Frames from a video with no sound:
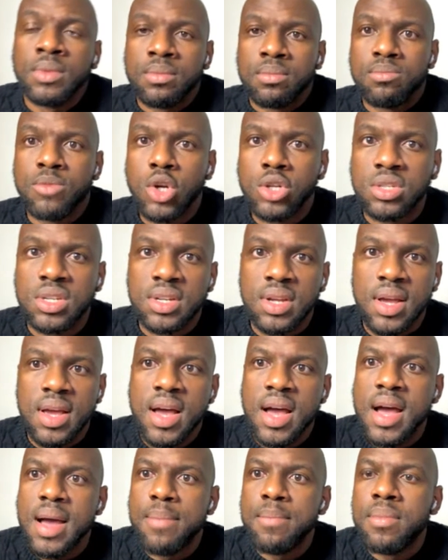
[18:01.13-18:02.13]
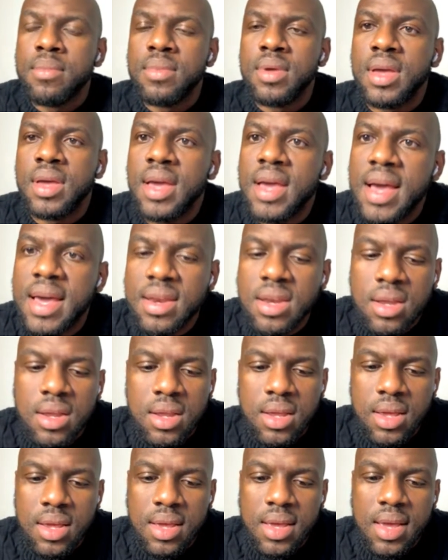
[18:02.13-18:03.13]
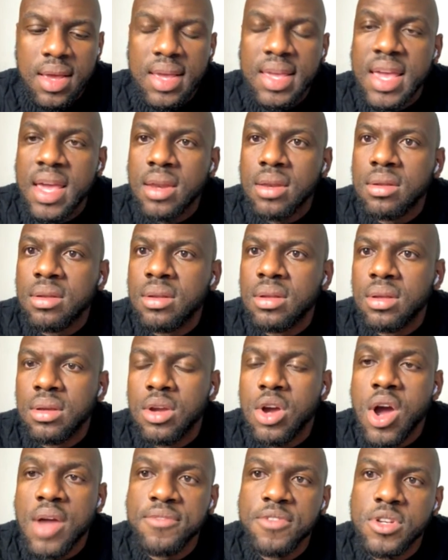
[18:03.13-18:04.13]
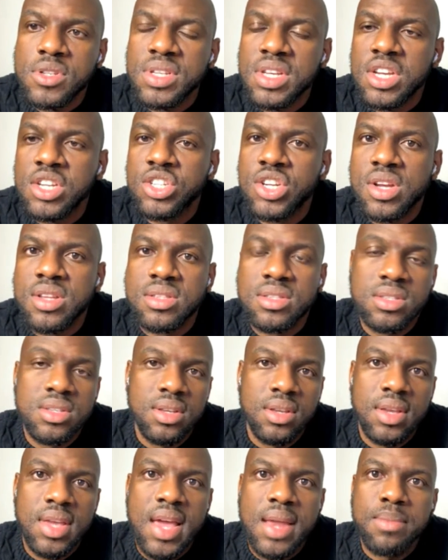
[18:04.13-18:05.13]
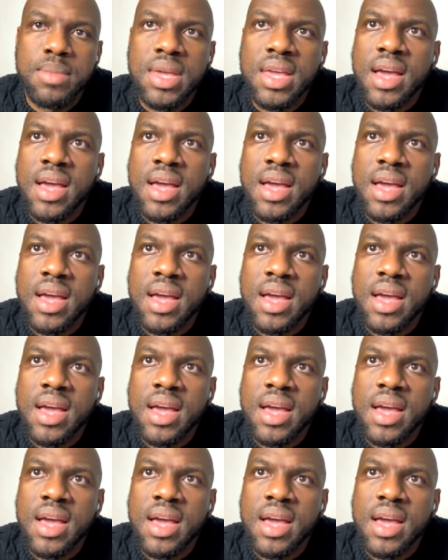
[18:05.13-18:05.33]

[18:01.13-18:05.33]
But and again, conversations can be